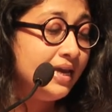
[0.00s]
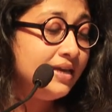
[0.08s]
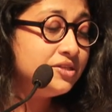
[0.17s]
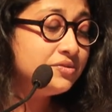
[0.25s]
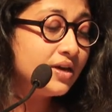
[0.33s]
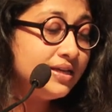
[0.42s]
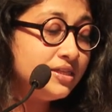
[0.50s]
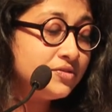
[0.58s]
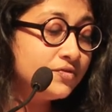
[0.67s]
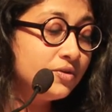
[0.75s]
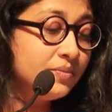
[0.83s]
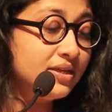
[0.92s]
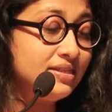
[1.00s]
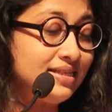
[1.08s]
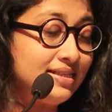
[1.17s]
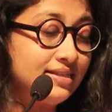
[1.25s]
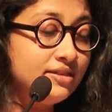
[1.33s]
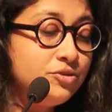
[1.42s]
His rise from
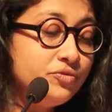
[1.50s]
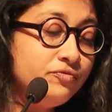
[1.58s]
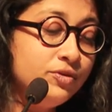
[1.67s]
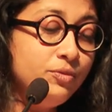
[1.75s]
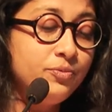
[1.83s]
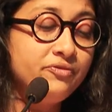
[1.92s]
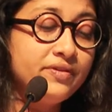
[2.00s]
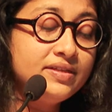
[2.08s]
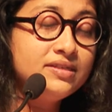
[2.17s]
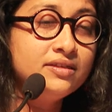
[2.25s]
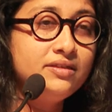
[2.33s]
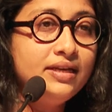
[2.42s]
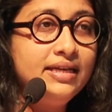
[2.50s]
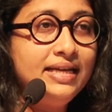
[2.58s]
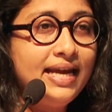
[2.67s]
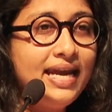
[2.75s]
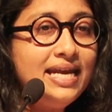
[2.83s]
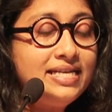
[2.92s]
assistant to full professor
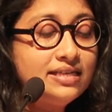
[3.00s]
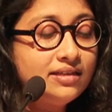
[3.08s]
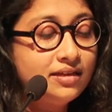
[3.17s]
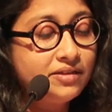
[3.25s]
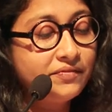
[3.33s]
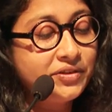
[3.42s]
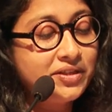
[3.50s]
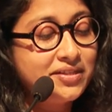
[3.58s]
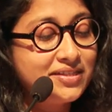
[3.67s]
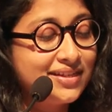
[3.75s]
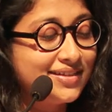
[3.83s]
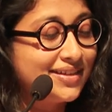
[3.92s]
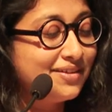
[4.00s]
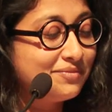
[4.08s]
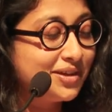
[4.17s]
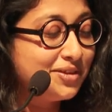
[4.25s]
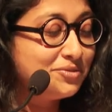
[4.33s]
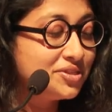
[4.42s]
in 8.5 years at
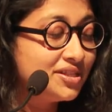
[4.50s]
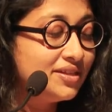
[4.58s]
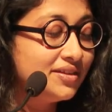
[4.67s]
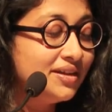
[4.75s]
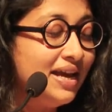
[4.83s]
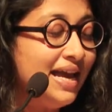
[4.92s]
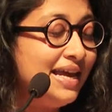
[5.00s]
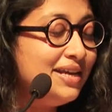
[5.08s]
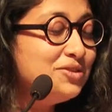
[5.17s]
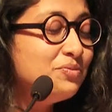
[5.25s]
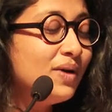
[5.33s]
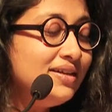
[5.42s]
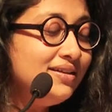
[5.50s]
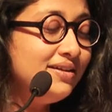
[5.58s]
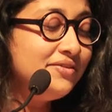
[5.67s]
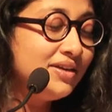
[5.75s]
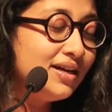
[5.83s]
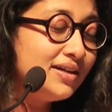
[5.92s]
NYU Stern is
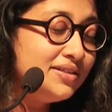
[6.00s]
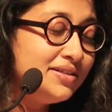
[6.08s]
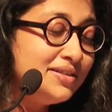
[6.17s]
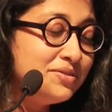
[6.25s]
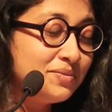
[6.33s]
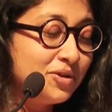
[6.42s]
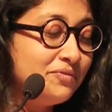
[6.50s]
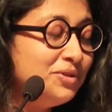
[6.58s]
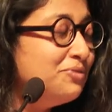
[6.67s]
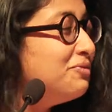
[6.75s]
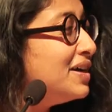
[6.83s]
widely regarded as one of the